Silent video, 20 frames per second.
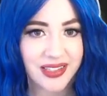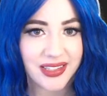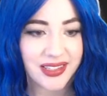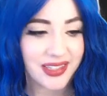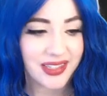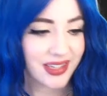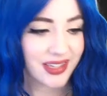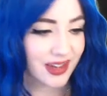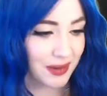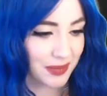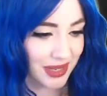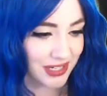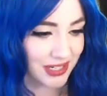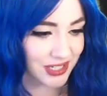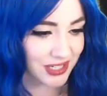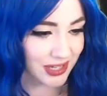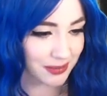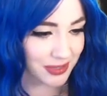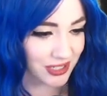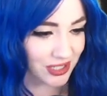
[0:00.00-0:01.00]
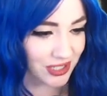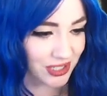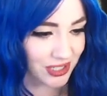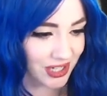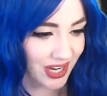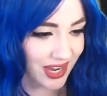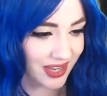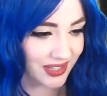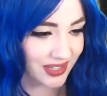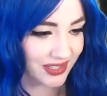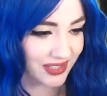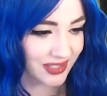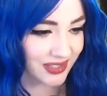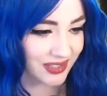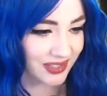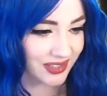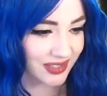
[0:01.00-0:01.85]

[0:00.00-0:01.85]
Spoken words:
see here. I'm catching up on chat.